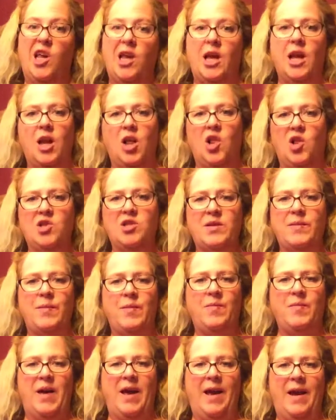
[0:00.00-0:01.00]
you got a close-up
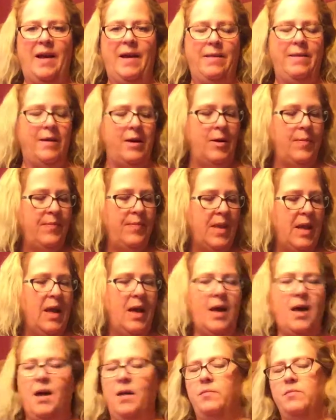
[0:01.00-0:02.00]
of my hand there.
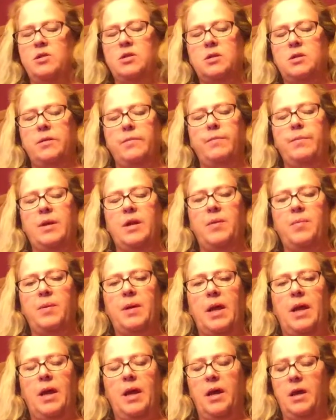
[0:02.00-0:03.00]
Just beat up an
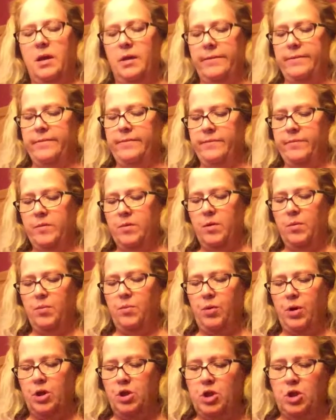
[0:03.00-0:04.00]
egg and
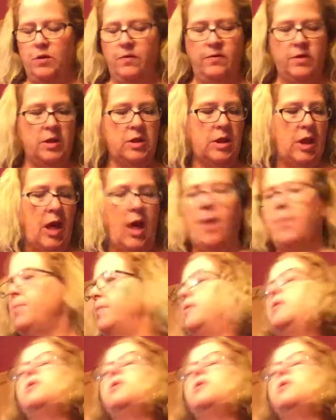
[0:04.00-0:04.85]
brush it over the top, and